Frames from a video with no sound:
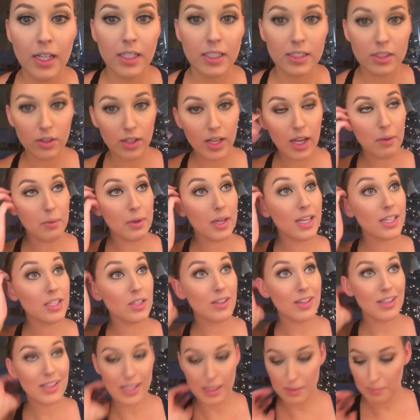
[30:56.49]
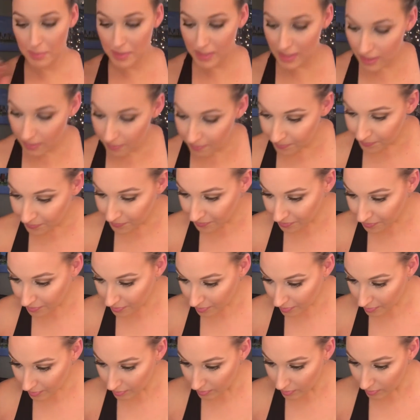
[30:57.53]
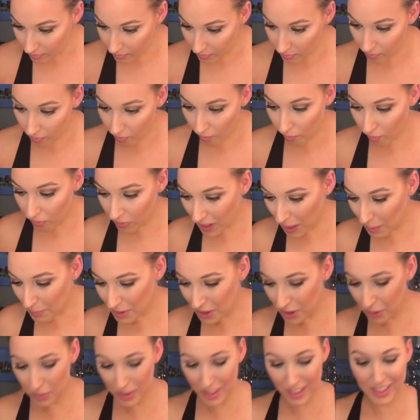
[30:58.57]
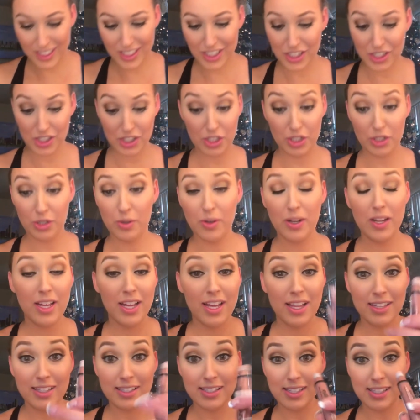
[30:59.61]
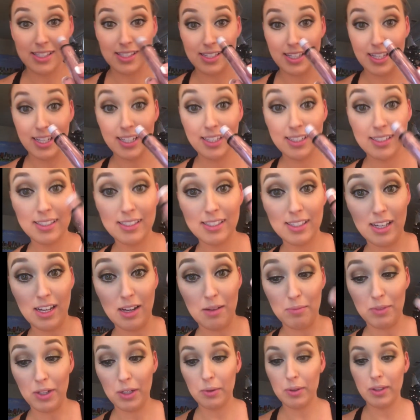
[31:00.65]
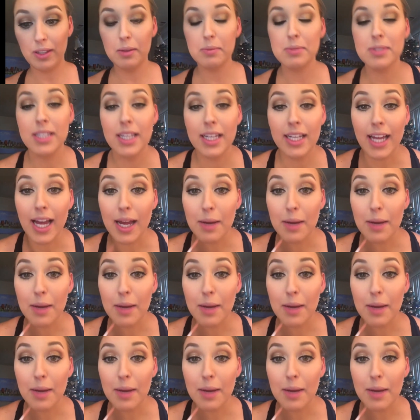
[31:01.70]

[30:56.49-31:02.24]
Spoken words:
So now we gotta do the lips. I'm gonna quickly just do, this is NYX liquid lipstick.